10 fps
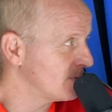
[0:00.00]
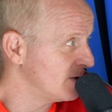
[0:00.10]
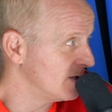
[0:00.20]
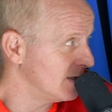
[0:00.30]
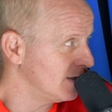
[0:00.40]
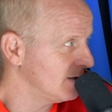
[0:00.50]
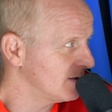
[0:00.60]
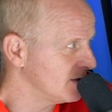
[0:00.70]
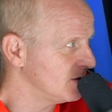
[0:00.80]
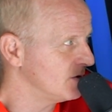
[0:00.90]
to Burnley,
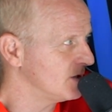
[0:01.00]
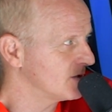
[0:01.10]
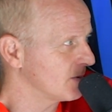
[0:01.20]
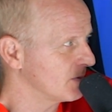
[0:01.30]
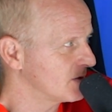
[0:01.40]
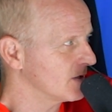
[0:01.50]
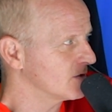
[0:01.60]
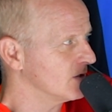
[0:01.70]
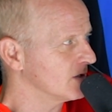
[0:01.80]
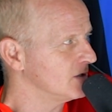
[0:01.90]
didn't you? You did something with
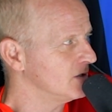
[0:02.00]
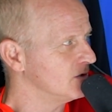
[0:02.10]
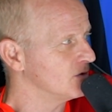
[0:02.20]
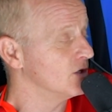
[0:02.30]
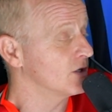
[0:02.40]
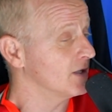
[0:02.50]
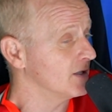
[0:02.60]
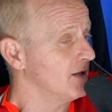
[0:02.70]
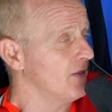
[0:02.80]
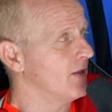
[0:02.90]
TikTok, and you looking
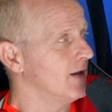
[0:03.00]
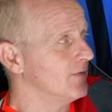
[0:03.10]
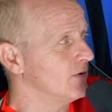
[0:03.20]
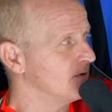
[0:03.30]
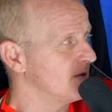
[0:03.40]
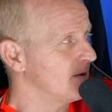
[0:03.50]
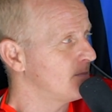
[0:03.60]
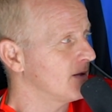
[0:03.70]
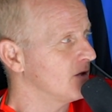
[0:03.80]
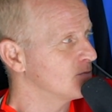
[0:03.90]
at the level of
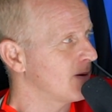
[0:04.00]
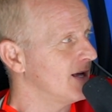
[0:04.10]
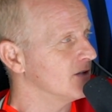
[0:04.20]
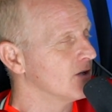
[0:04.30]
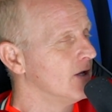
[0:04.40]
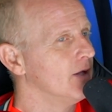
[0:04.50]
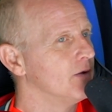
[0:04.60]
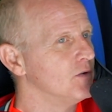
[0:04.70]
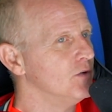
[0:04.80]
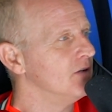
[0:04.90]
those players.
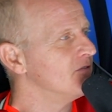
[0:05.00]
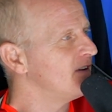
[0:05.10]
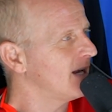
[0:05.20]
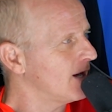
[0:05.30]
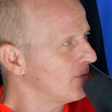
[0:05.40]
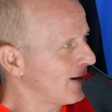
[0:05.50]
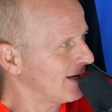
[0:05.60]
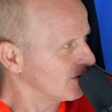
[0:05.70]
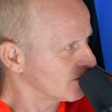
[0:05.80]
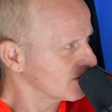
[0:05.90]
You didn't feel out of
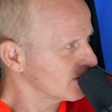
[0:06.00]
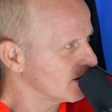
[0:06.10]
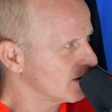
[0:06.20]
place,